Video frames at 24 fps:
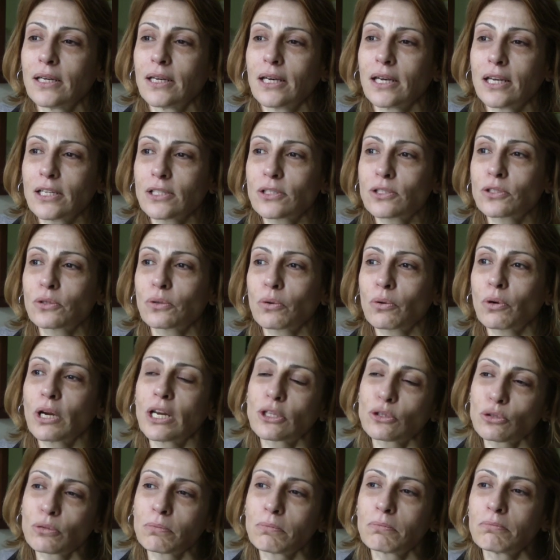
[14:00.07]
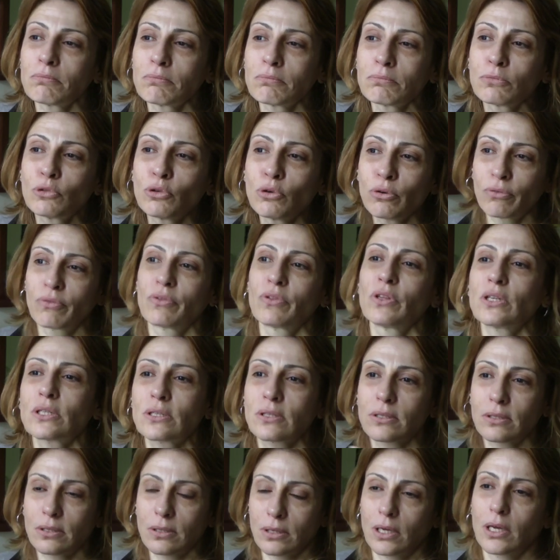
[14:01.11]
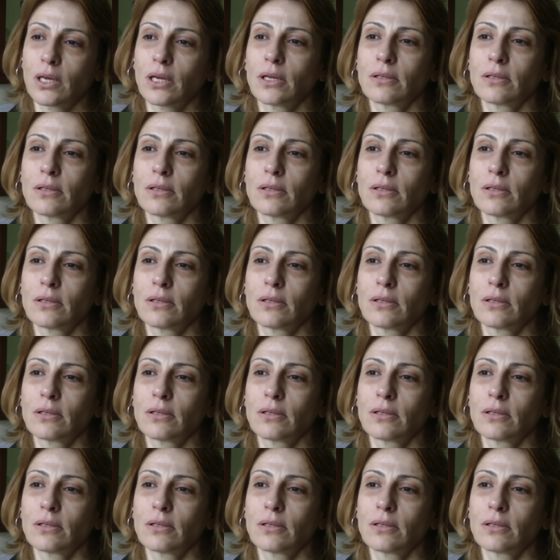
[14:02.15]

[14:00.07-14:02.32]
is to really to move this